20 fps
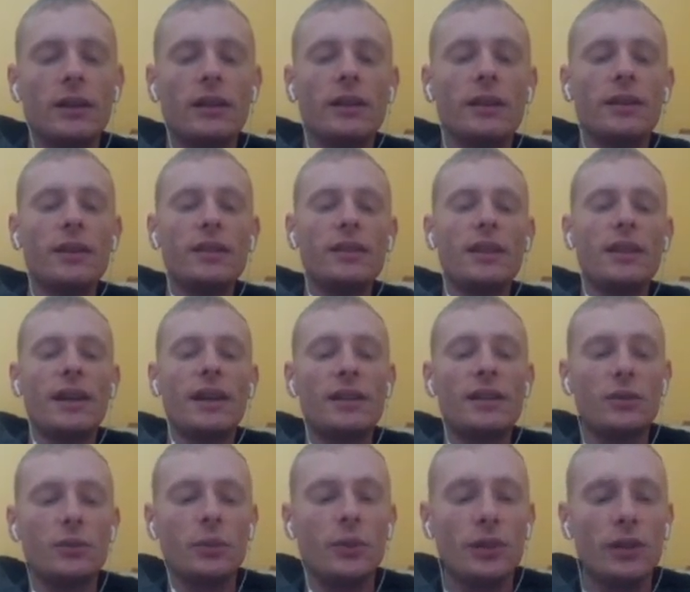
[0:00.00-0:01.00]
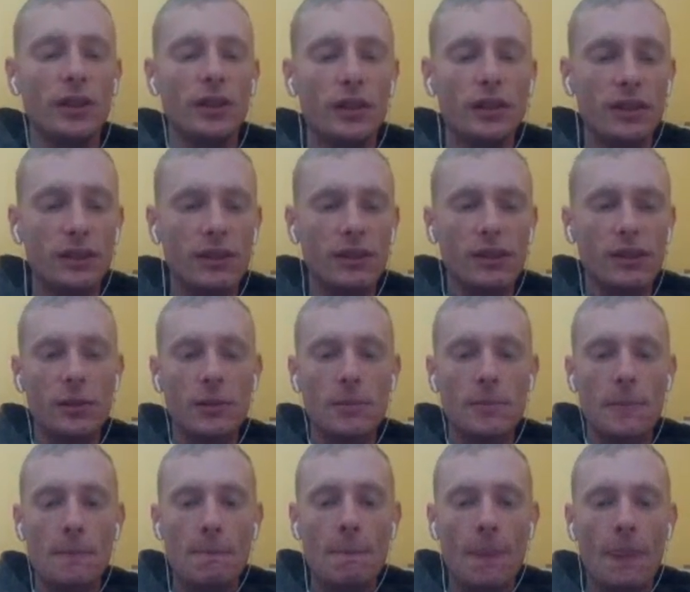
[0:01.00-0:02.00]
This task was
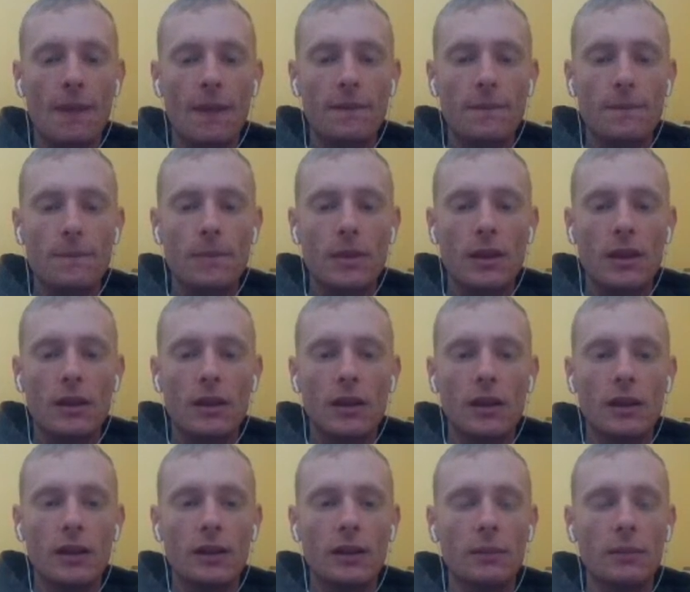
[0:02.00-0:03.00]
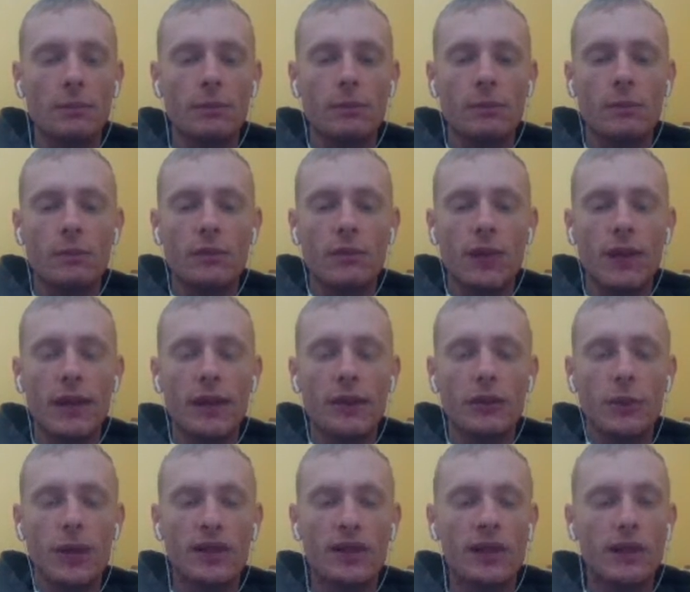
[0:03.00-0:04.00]
made in
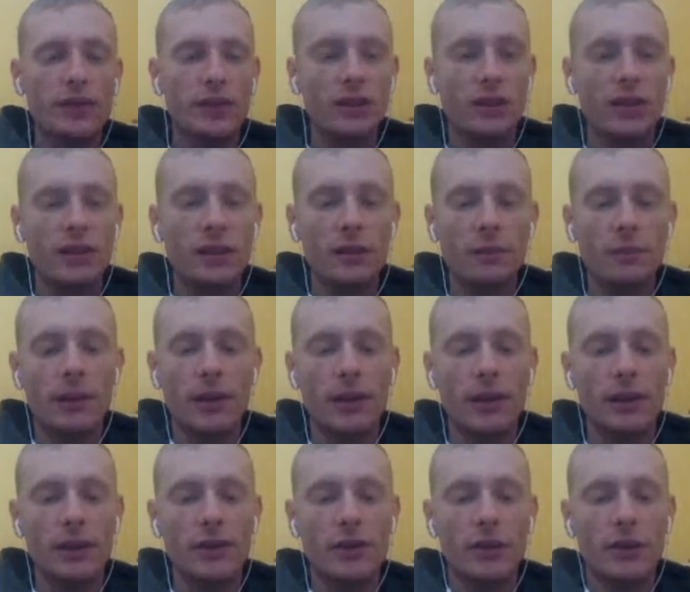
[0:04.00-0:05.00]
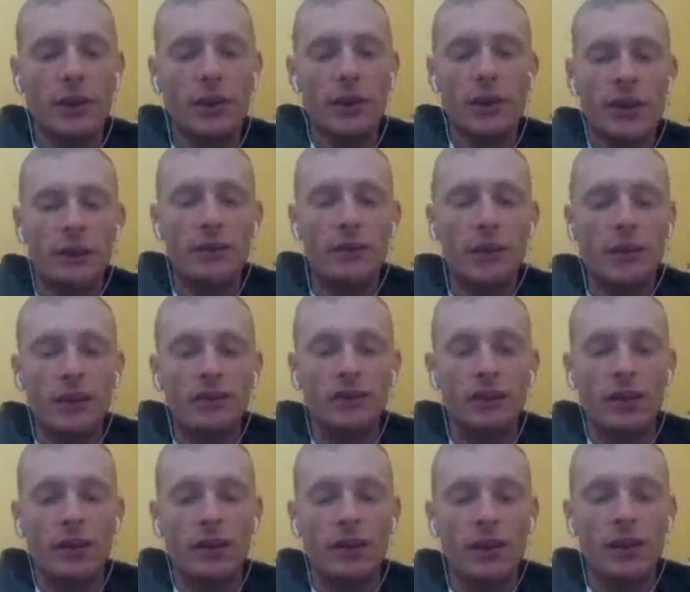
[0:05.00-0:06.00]
2017 by Sharky, Really
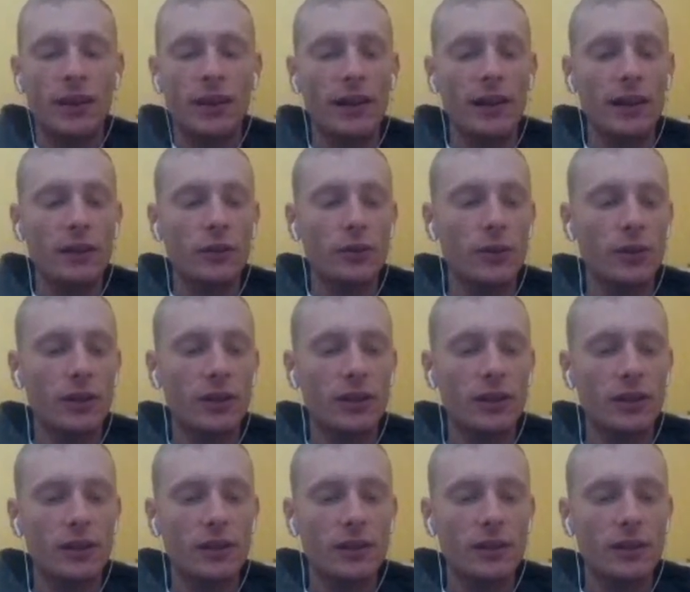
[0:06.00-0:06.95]
Tall, and Alakhtorn.